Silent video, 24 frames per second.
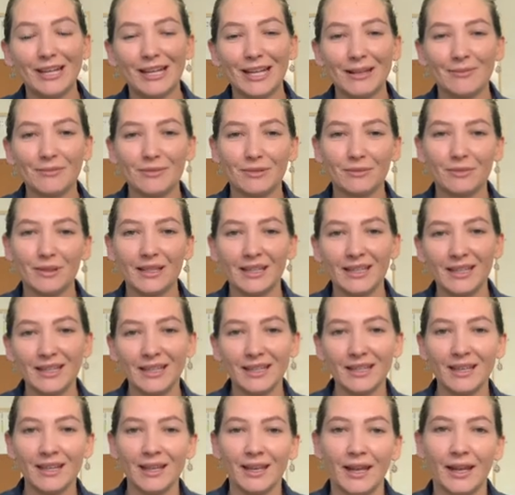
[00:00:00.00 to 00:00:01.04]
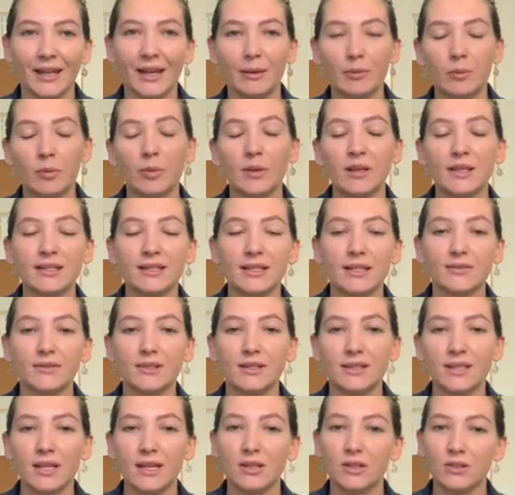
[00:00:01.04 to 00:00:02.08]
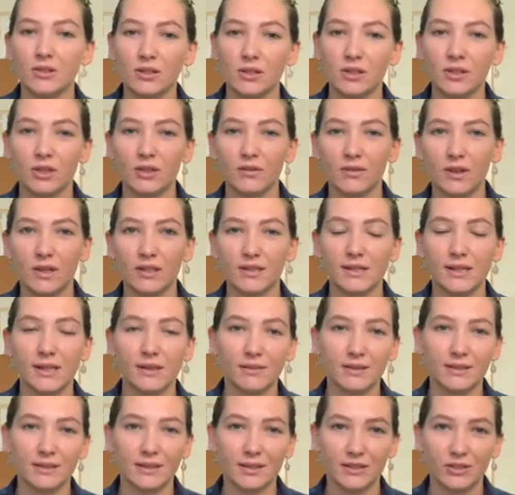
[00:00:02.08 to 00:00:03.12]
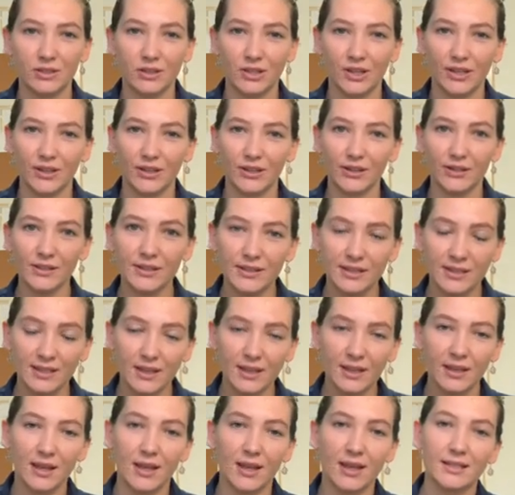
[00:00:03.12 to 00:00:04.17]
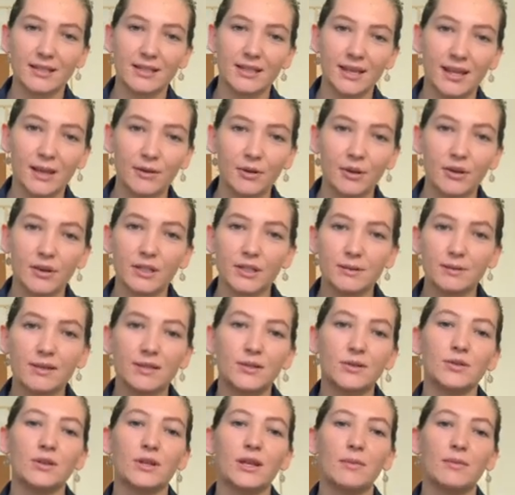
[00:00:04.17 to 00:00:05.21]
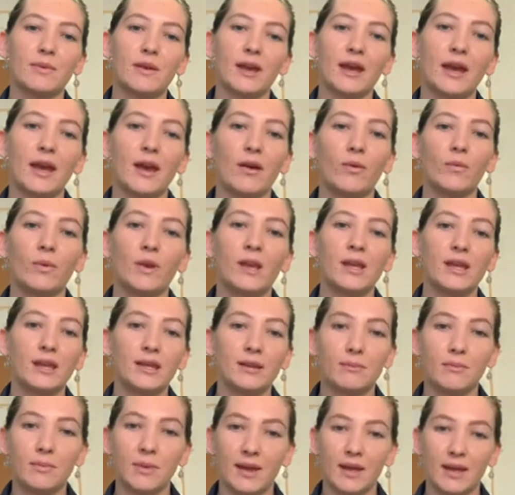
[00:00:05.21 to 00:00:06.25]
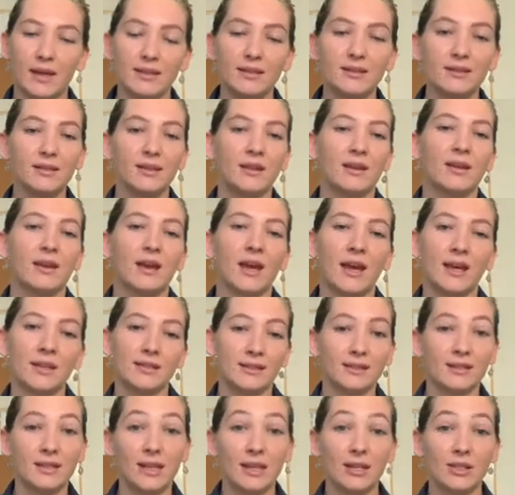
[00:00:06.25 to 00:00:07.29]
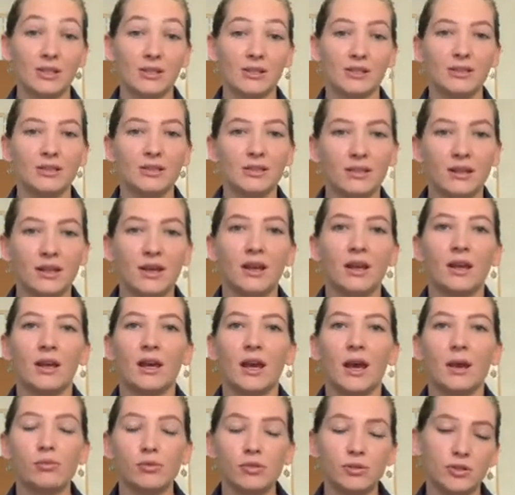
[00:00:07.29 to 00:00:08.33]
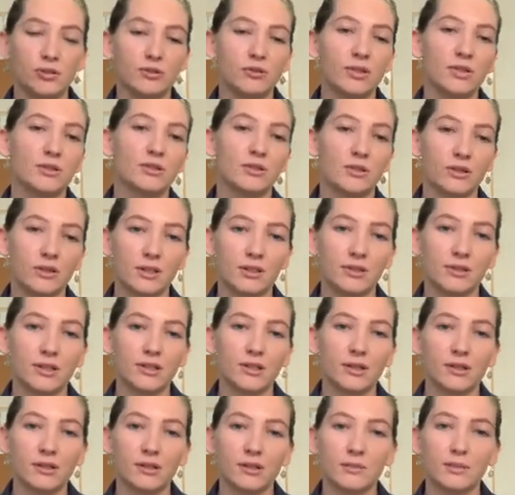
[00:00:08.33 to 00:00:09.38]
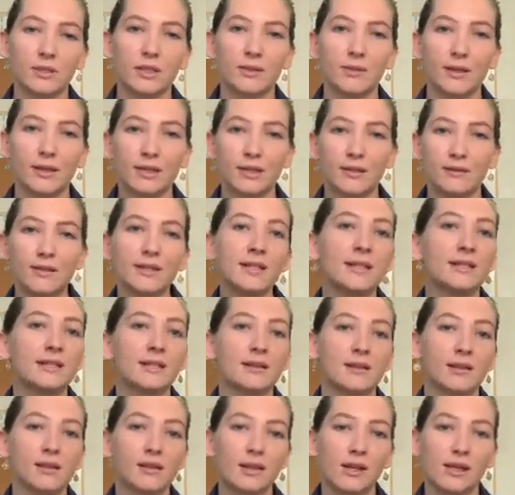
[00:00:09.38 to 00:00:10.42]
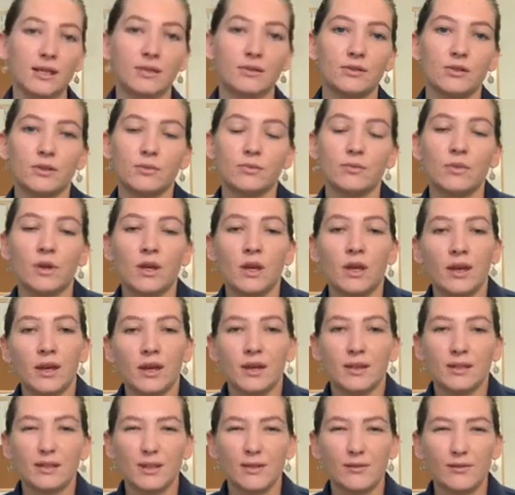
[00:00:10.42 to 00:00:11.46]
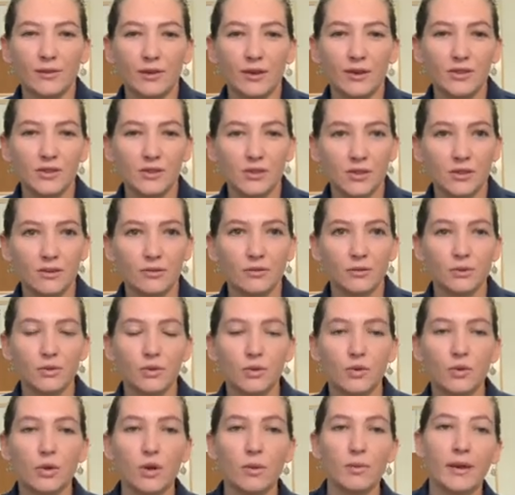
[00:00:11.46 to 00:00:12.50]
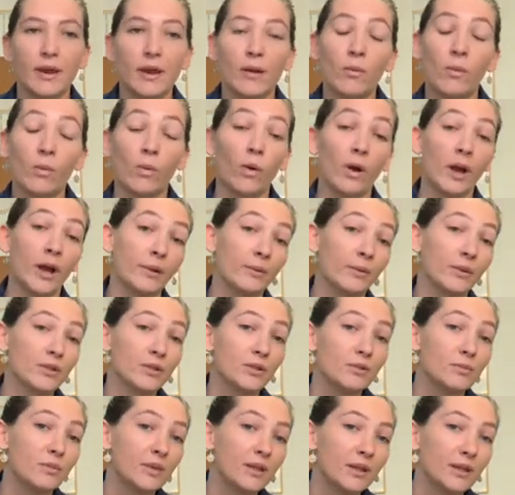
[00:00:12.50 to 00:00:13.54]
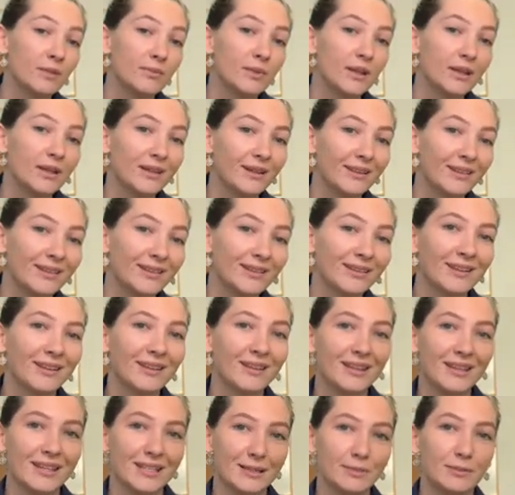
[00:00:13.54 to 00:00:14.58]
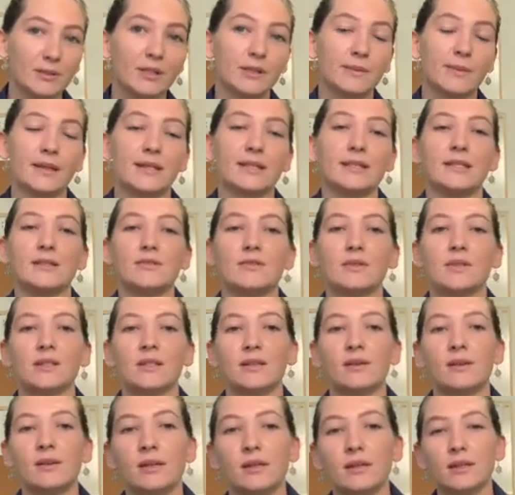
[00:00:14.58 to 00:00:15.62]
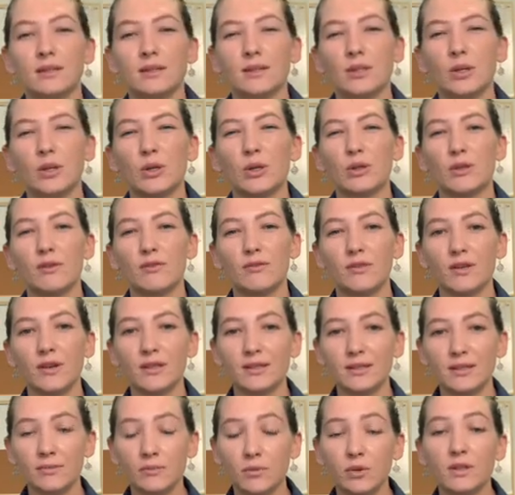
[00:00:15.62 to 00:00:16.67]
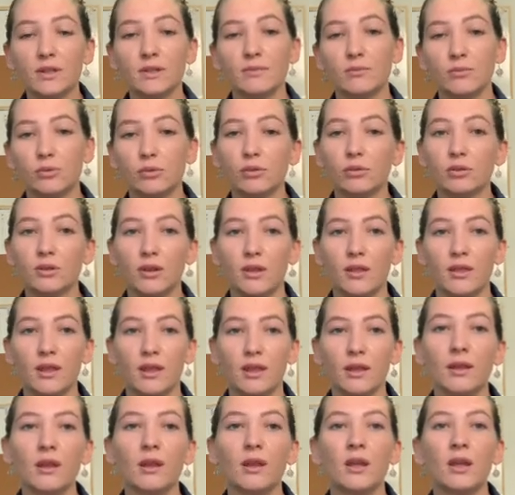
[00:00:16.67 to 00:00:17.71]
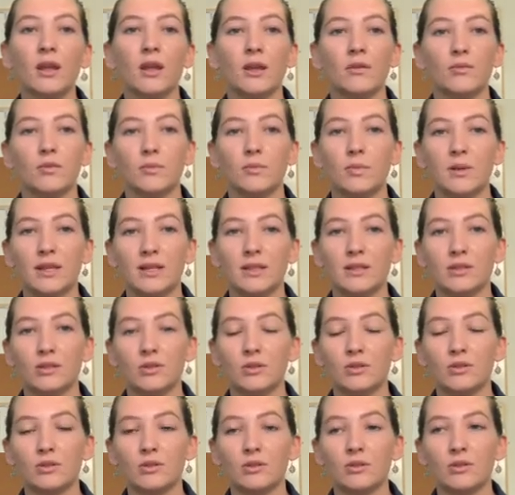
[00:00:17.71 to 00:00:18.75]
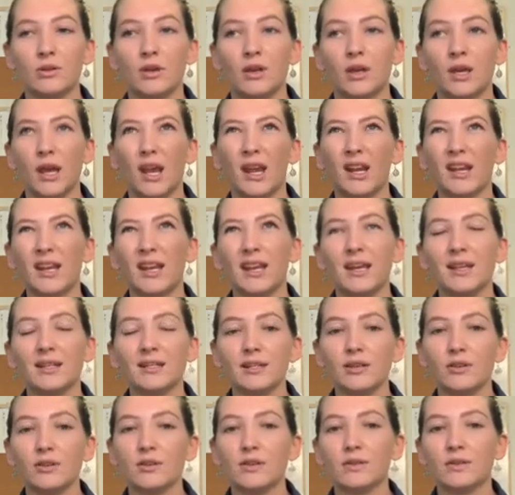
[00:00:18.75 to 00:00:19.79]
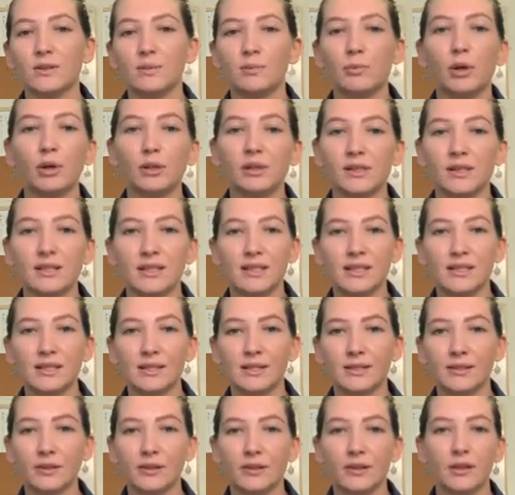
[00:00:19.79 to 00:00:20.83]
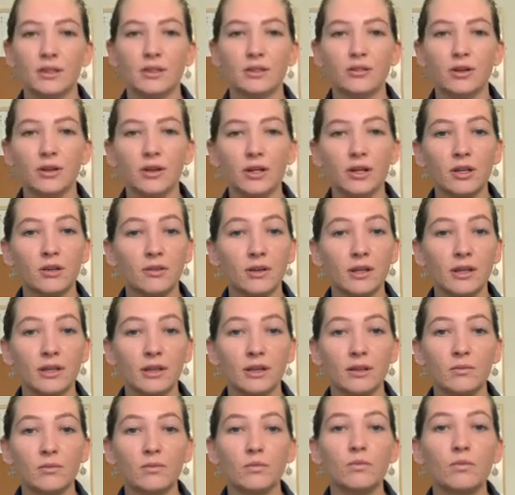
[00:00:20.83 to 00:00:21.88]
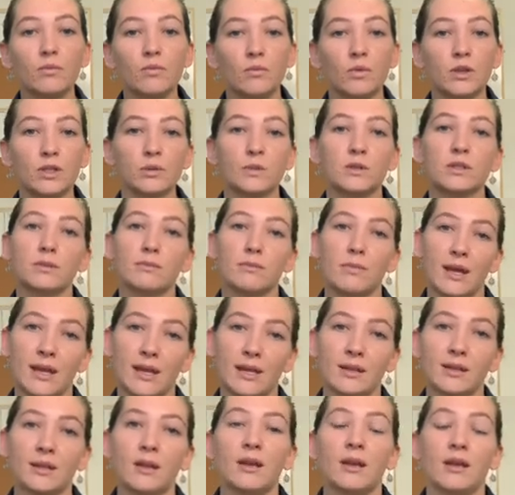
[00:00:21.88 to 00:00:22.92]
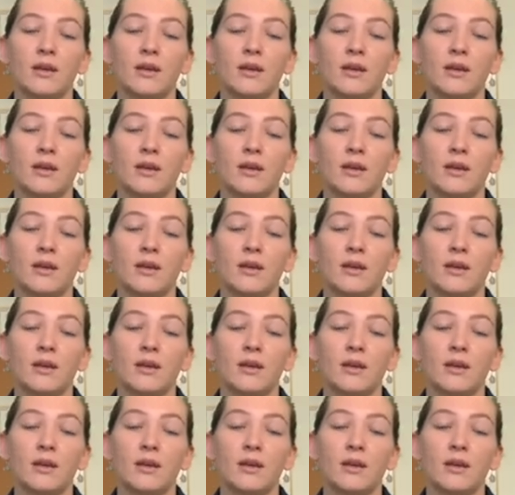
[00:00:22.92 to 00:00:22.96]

name's Whitney and I'm a pre-service teacher at the University of the Sunshine Coast, and today I'm going to be talking about how we can embed, as teachers, Aboriginal and Torres Strait Islander perspectives into the classroom. So first off, we'll talk about why we should be embedding these perspectives. So the first and most important thing would be to adhere to those policies, so the Australian curriculum which was made